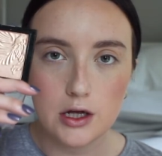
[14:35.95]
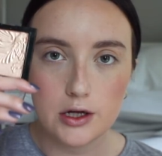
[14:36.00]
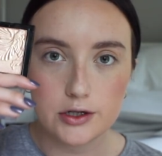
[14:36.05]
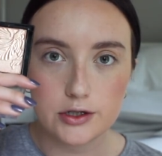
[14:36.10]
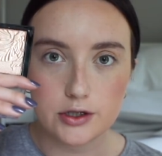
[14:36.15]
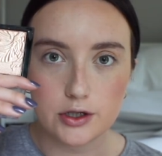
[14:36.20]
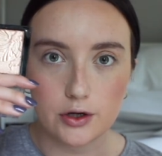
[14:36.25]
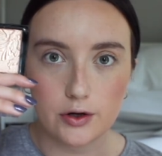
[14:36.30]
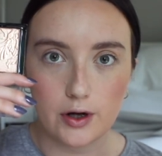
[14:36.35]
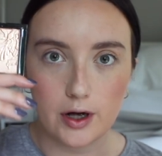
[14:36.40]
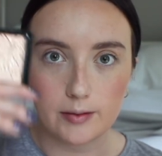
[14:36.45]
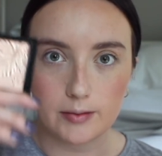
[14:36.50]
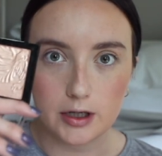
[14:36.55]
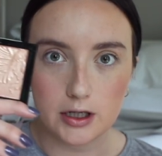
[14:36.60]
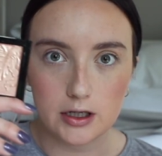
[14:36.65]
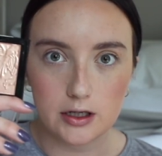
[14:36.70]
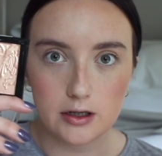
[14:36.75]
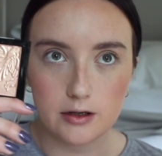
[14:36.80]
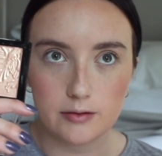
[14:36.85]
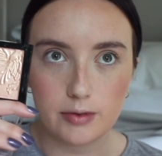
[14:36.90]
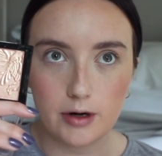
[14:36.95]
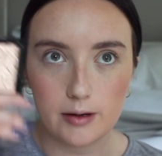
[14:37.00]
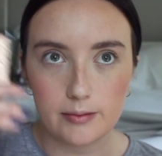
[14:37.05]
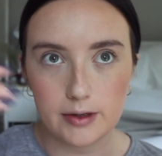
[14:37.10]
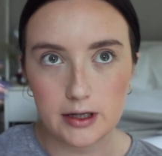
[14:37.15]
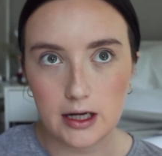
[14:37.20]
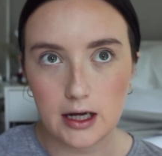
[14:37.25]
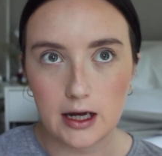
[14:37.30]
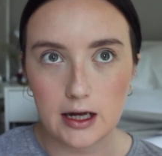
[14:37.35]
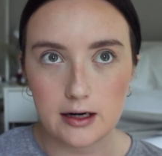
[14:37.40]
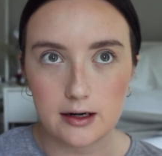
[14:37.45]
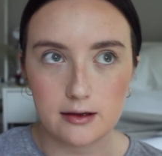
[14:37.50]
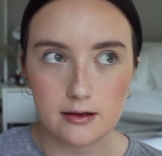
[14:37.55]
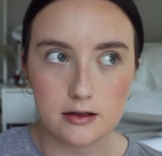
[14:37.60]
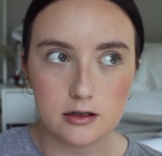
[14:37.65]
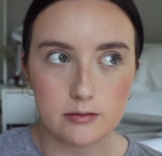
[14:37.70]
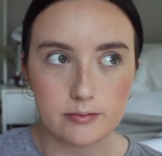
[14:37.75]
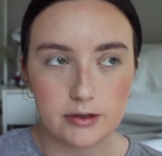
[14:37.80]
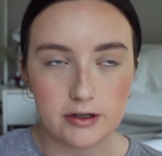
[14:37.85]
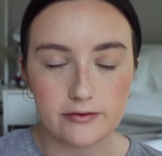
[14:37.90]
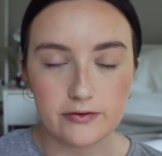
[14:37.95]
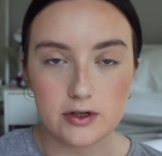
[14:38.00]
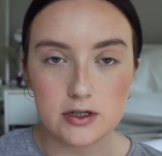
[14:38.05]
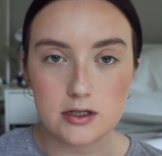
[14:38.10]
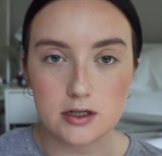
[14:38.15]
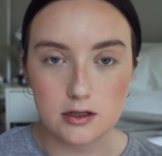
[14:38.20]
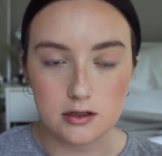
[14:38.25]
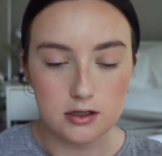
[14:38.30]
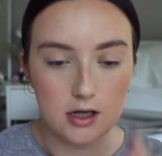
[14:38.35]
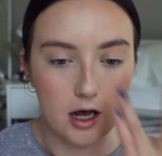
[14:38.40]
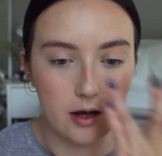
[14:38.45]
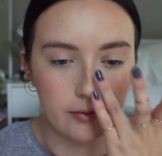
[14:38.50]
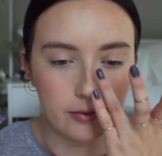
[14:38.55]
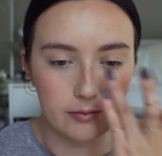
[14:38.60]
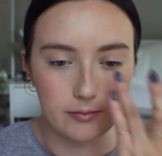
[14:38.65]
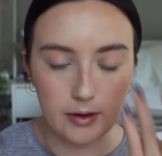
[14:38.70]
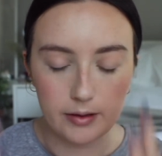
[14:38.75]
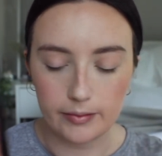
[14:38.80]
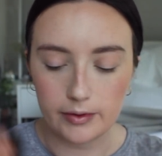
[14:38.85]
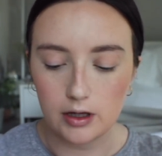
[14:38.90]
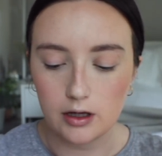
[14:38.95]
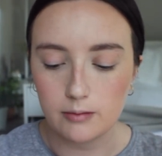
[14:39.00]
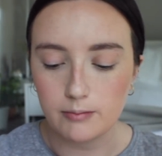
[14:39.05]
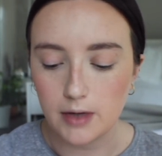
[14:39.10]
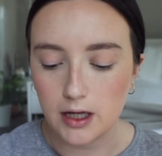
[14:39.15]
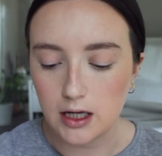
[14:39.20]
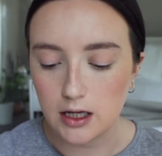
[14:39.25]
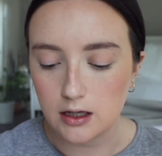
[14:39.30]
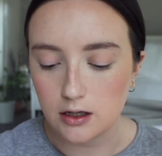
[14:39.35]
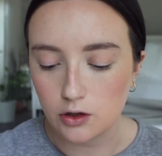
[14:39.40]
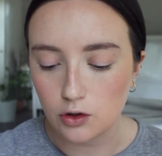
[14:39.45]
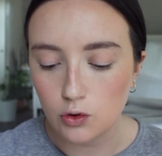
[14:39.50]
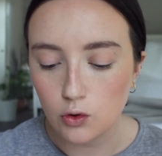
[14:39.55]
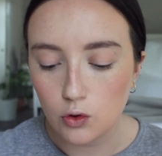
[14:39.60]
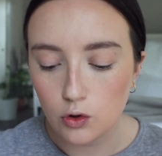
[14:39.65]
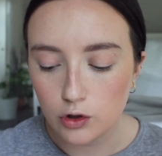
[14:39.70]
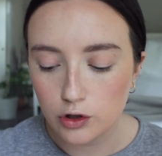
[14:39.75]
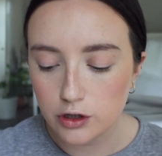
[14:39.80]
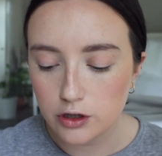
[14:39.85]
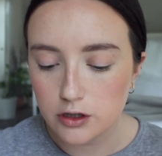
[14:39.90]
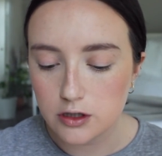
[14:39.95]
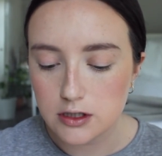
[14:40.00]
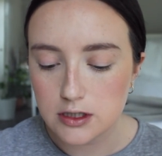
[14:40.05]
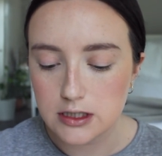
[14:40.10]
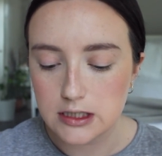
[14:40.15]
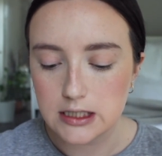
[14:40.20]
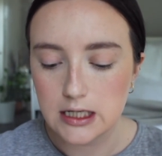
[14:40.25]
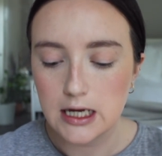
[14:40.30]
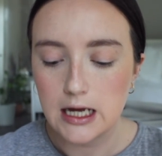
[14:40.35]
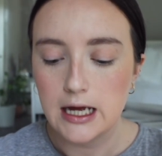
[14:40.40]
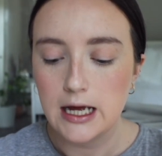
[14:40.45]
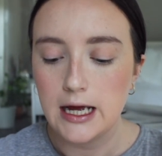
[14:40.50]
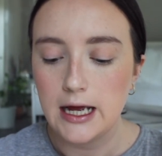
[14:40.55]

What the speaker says: So I'm gonna probably add a little bit of this on top and maybe in my inner corners.